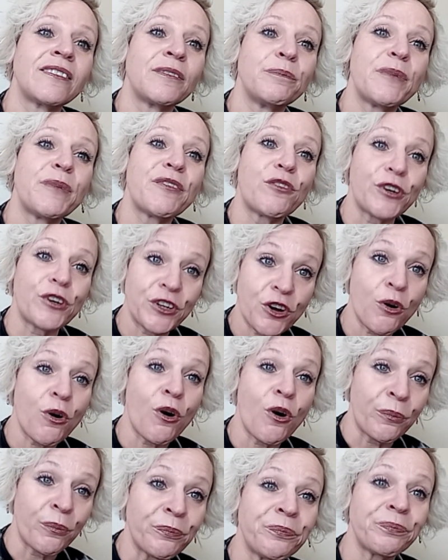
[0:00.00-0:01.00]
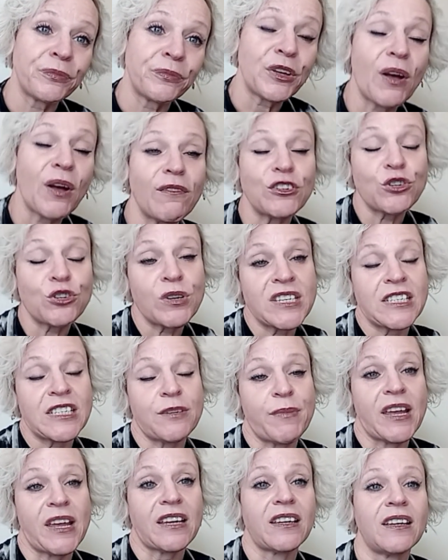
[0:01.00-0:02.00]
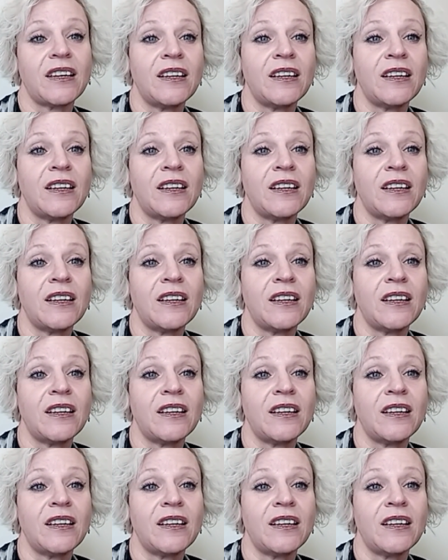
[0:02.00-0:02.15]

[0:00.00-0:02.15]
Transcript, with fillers: Before you go home, you have a choice to make.